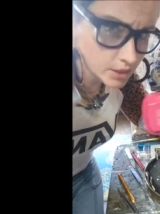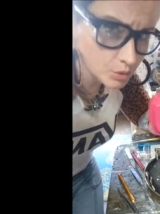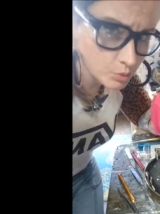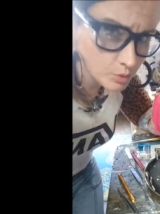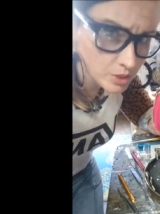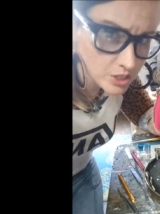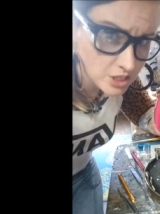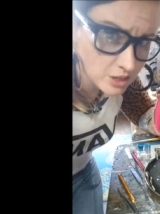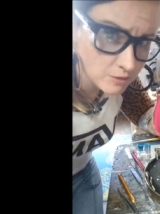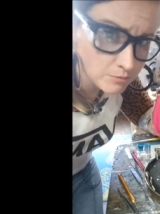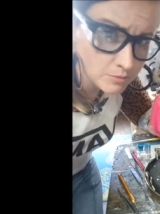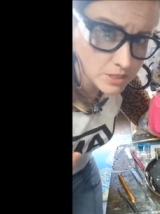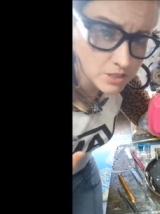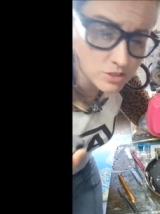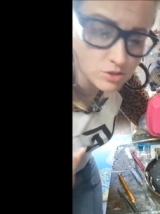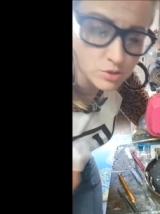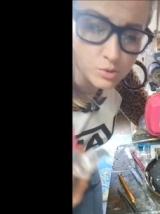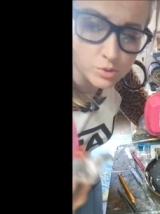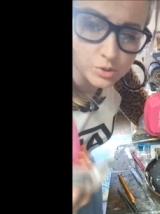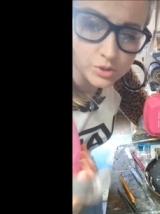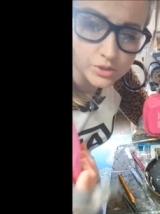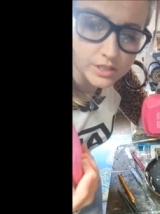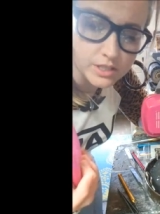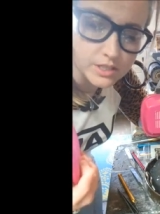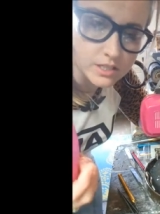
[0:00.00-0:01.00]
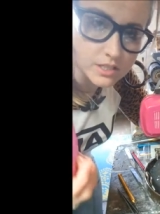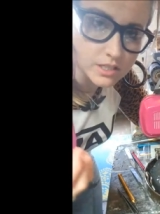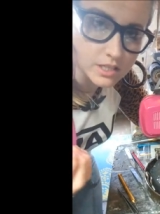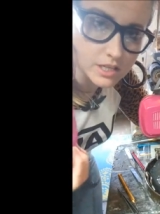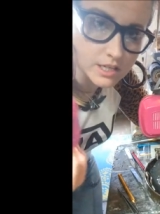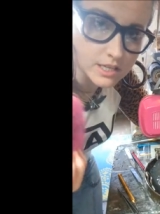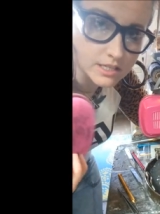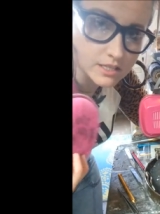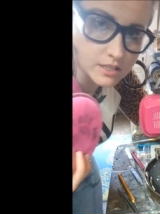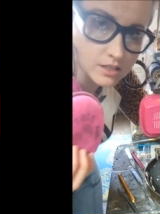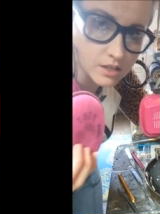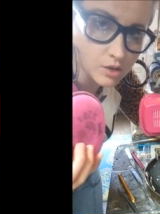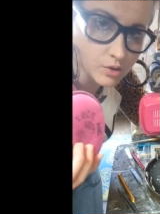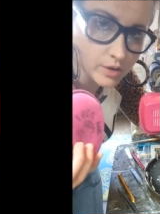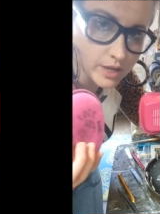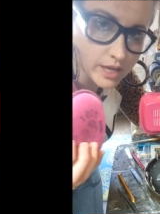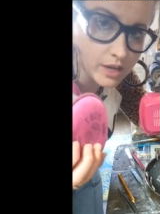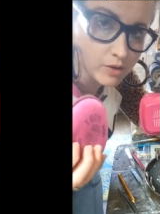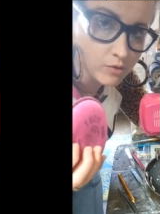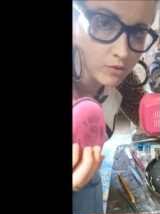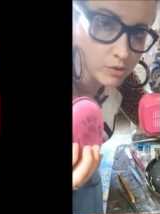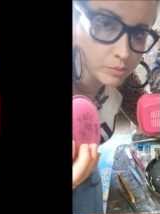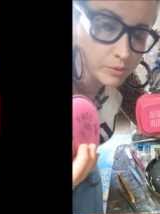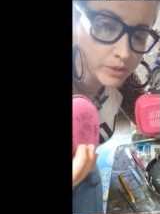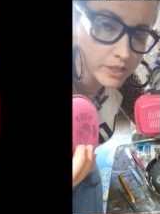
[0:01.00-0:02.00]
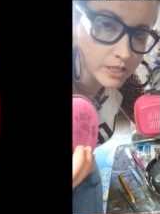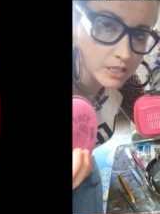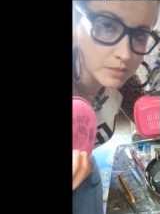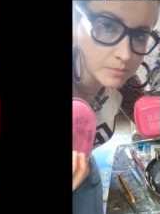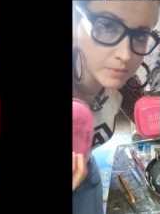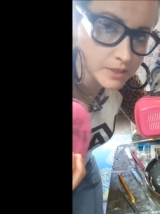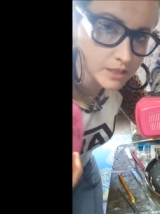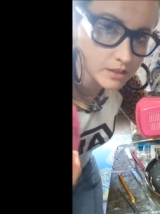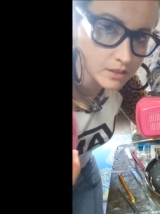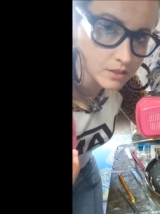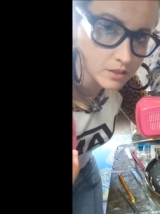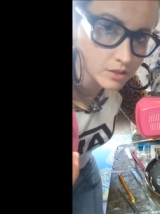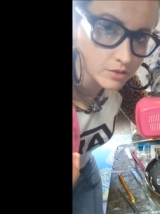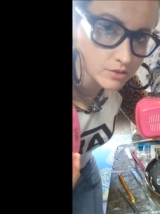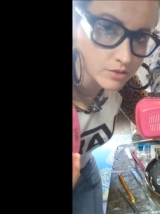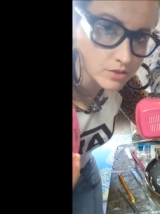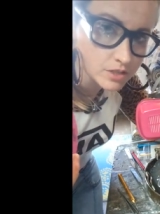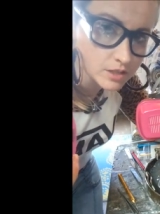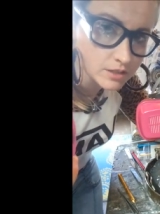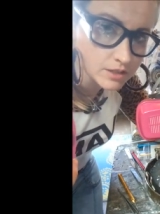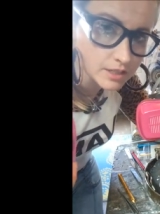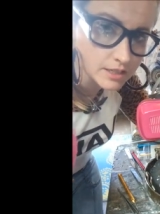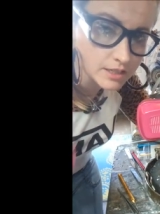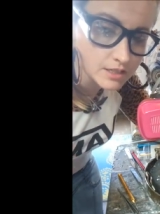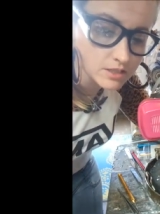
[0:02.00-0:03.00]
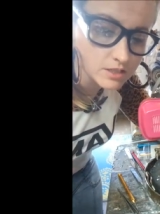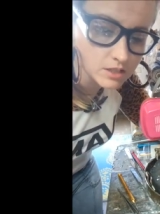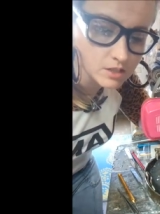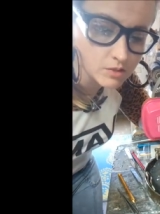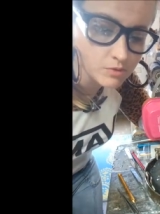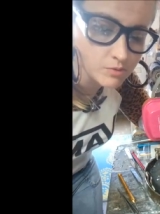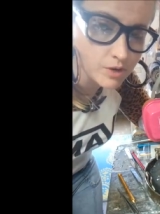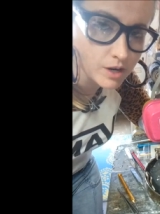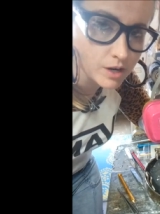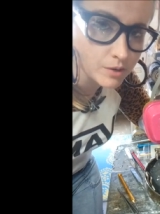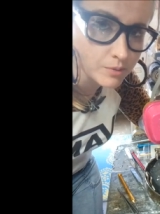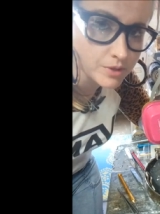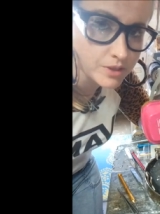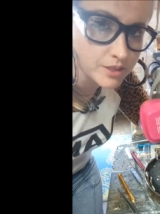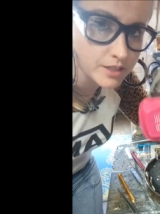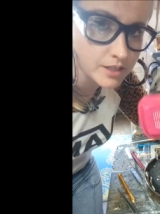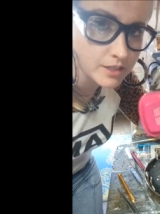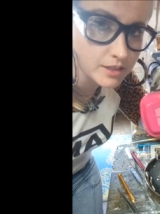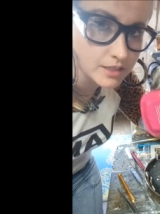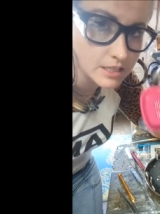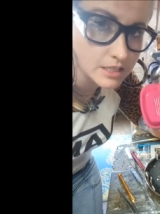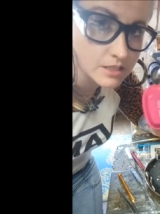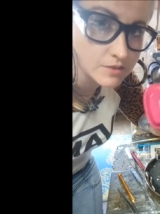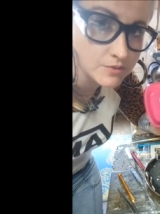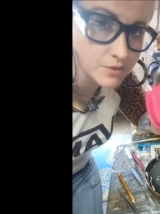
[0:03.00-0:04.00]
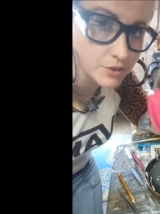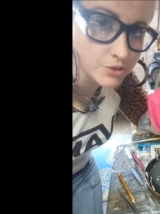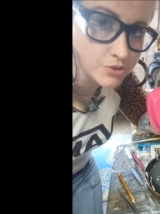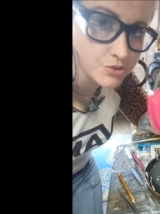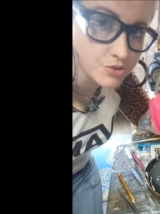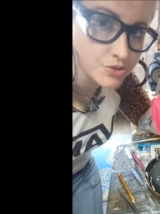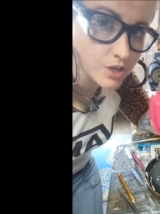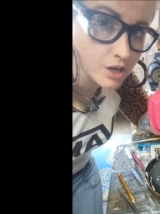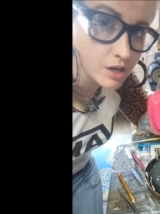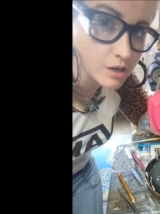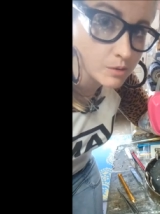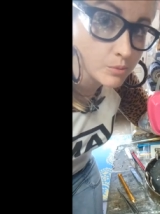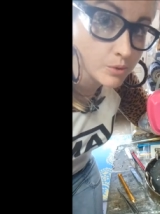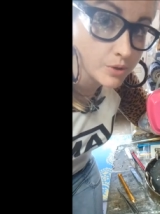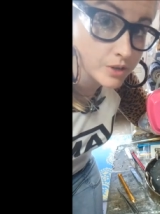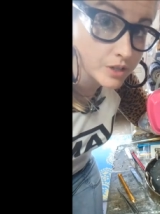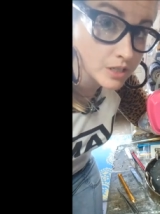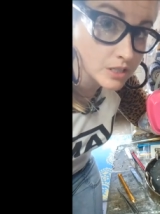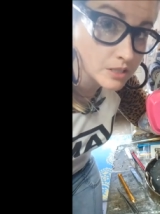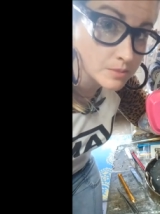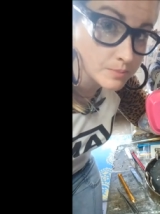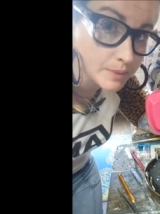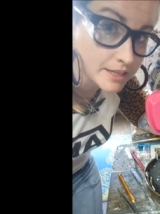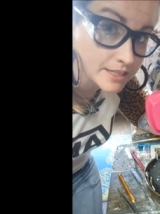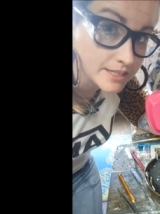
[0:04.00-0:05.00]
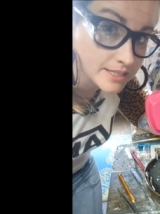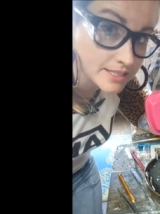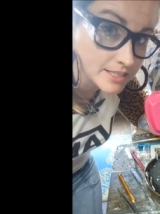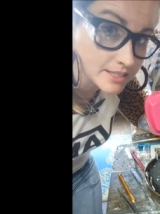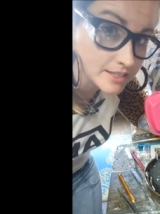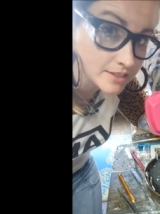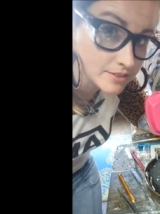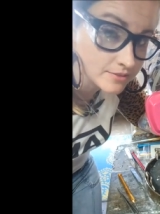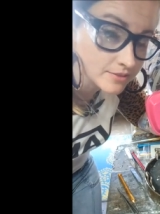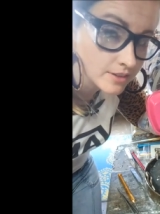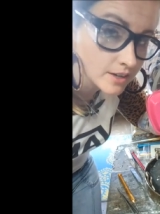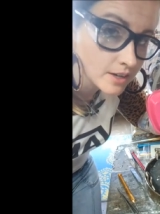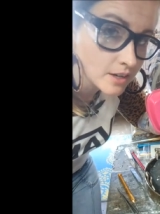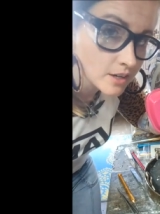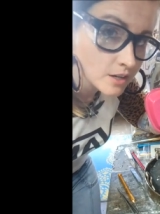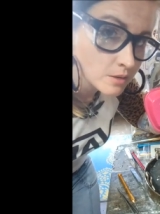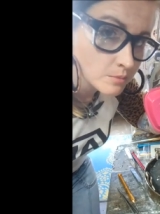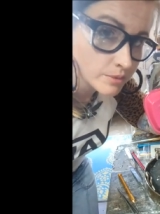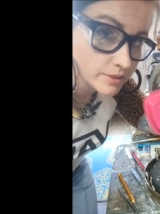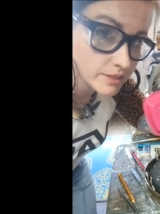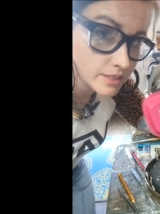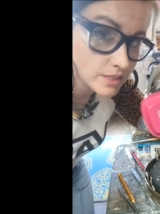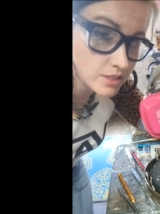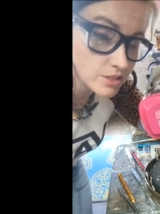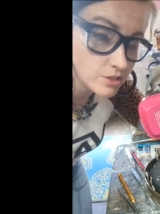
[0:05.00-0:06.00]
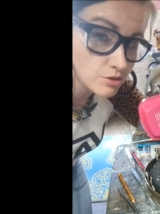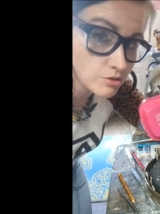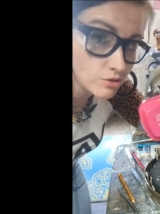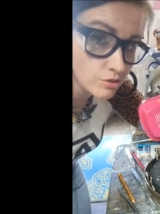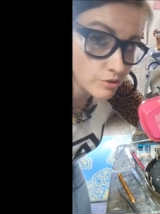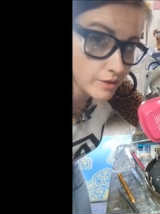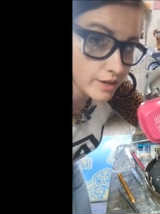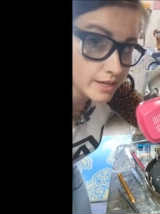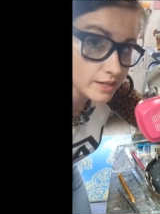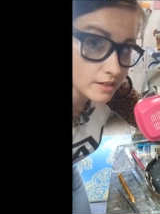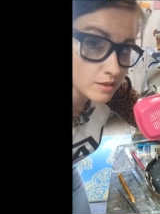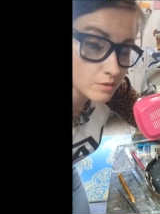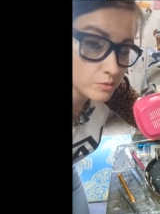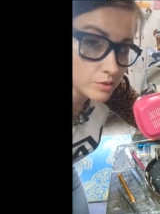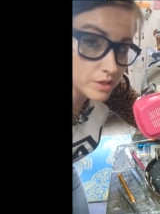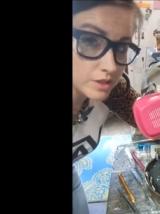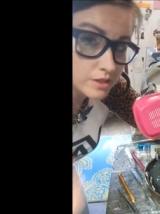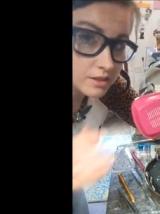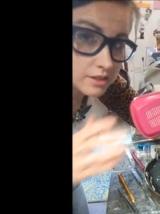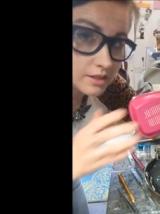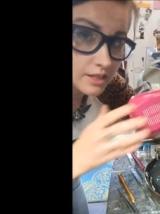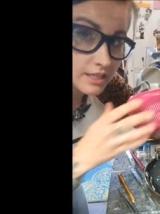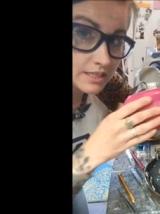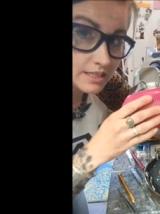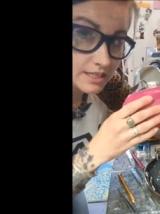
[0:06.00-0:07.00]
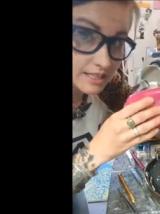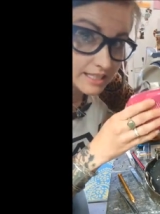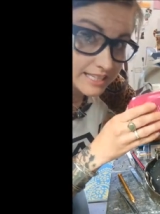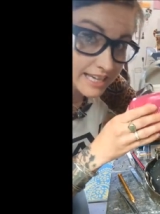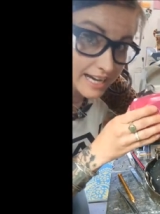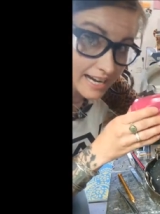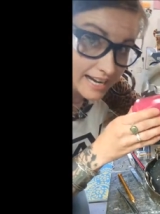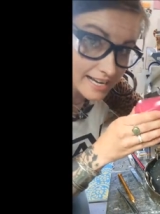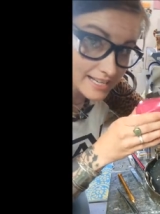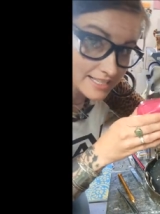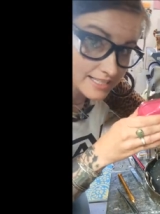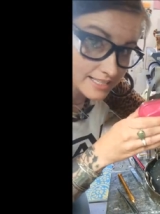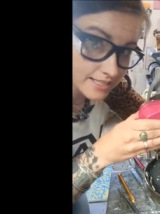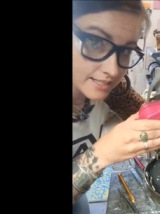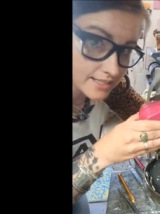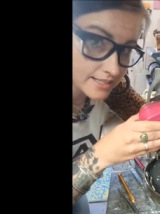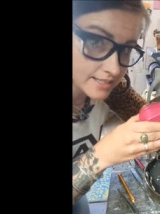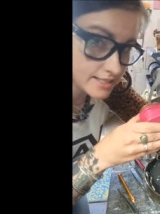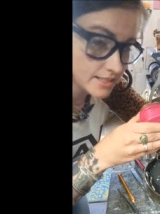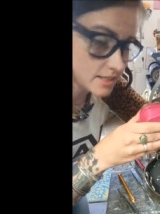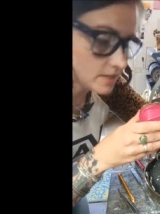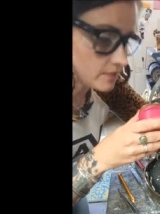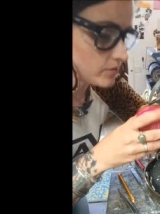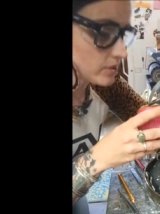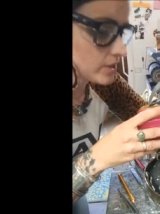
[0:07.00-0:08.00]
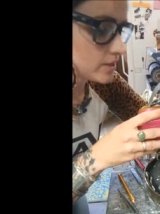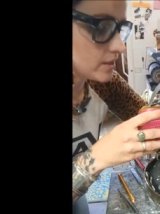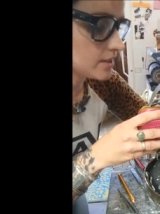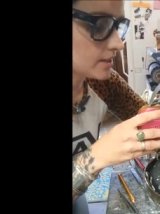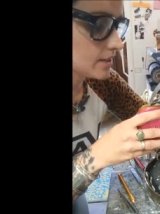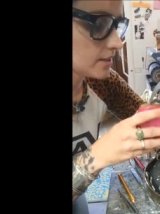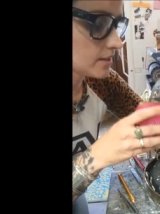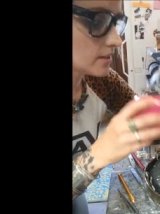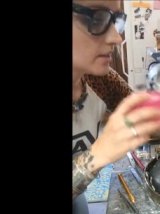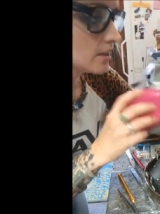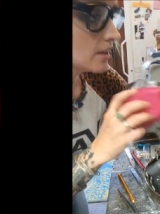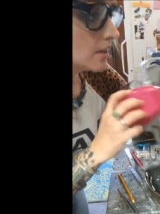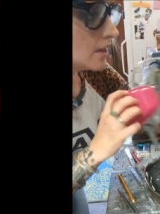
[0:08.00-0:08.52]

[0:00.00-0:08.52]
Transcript: which I've been told is is an okay replacement. You know, there's nothing necessarily wrong with it. These filters are more expensive, but they do great with like gases and everything.